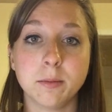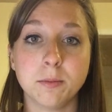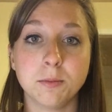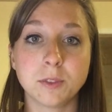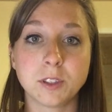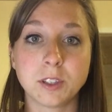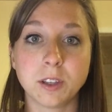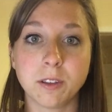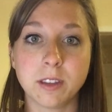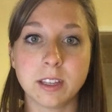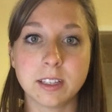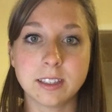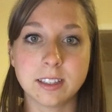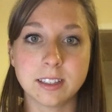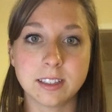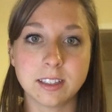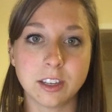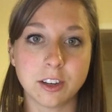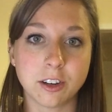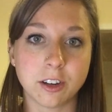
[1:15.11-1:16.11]
So this
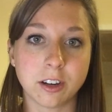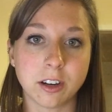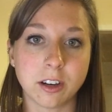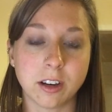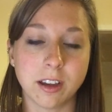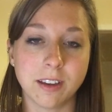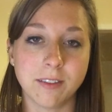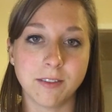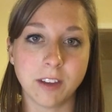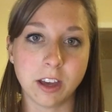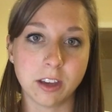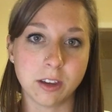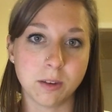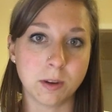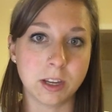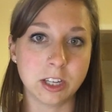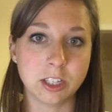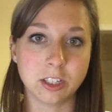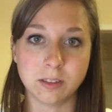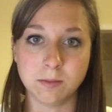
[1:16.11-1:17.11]
is your
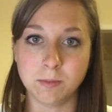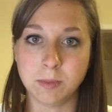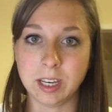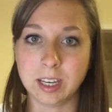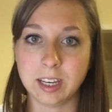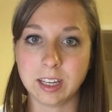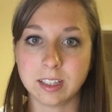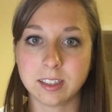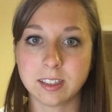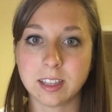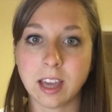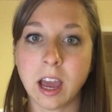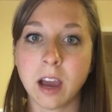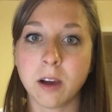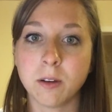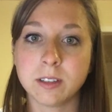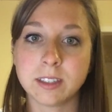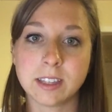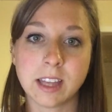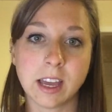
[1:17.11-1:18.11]
evaluation meetings.
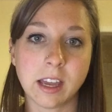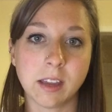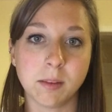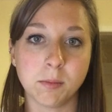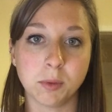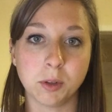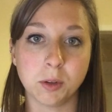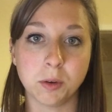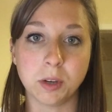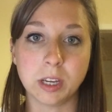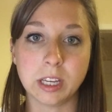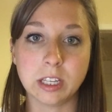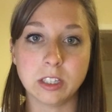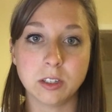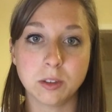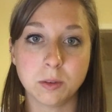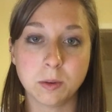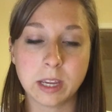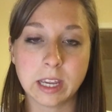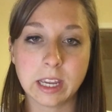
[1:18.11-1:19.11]
How is that employee
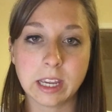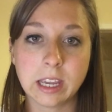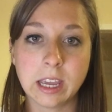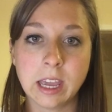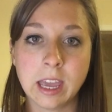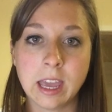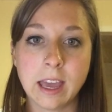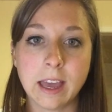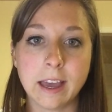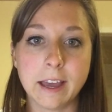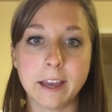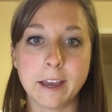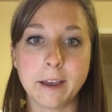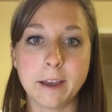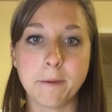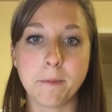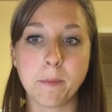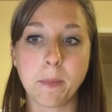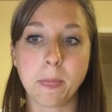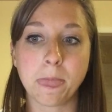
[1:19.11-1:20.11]
doing?
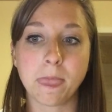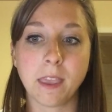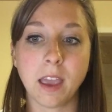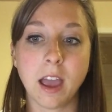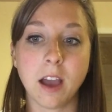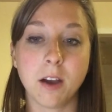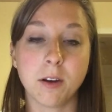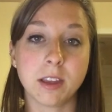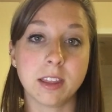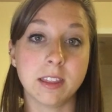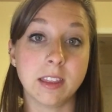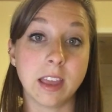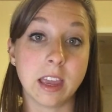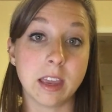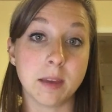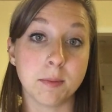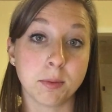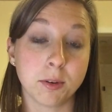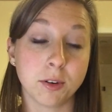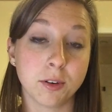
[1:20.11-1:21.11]
How can
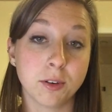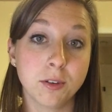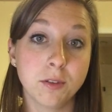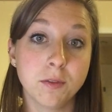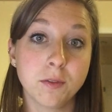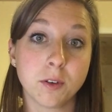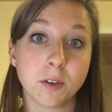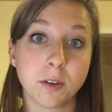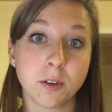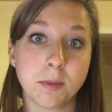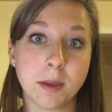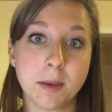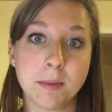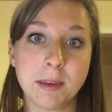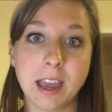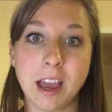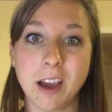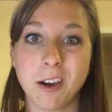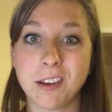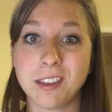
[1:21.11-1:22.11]
they improve? Or maybe
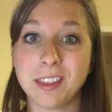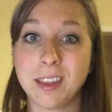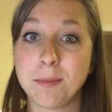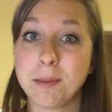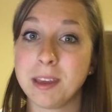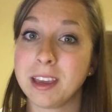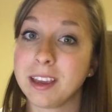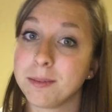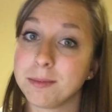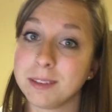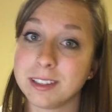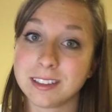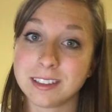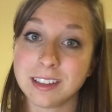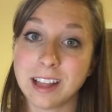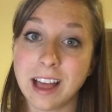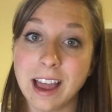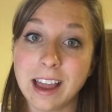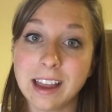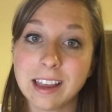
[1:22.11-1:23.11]
how can they pick up the
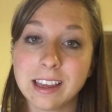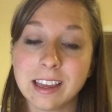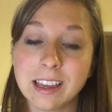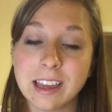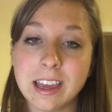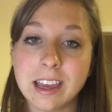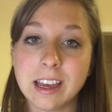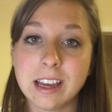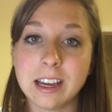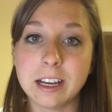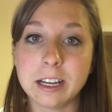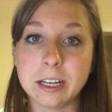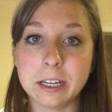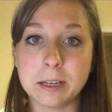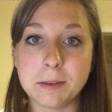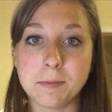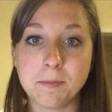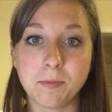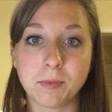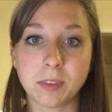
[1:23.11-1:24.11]
slack?
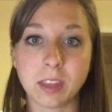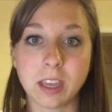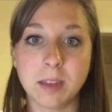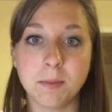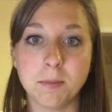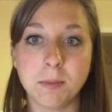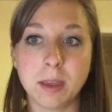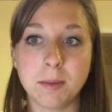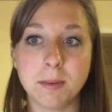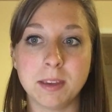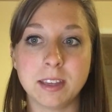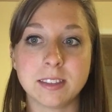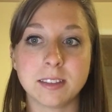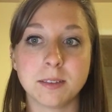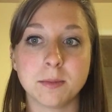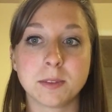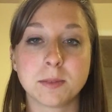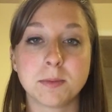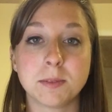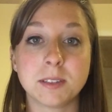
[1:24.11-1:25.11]
And maybe
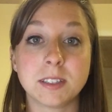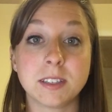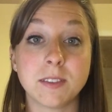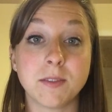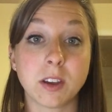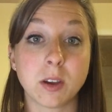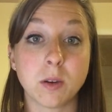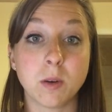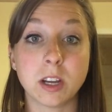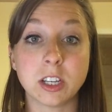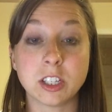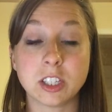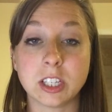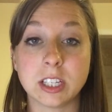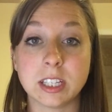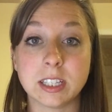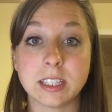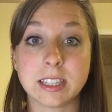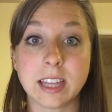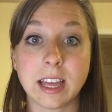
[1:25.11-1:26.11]
some specific
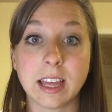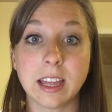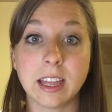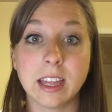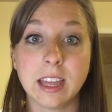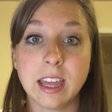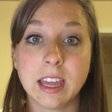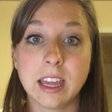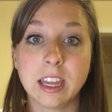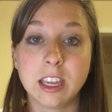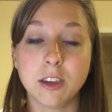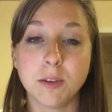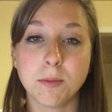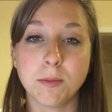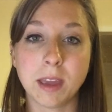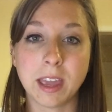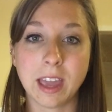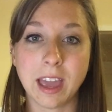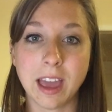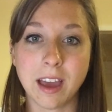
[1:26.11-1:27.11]
questions that you
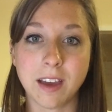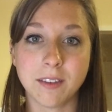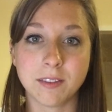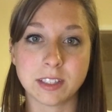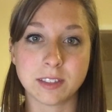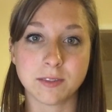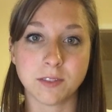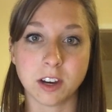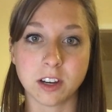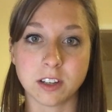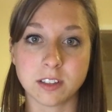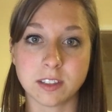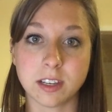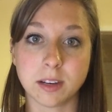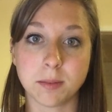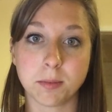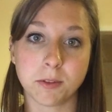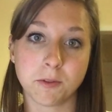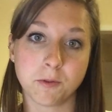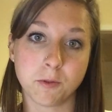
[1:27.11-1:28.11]
may have as far as
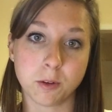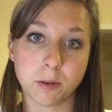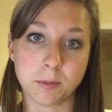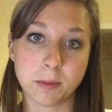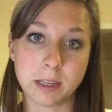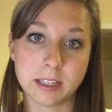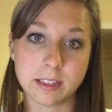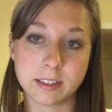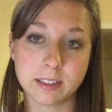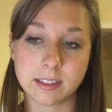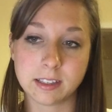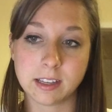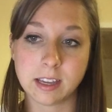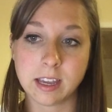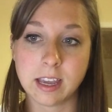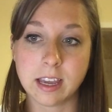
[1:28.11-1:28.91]
their performance.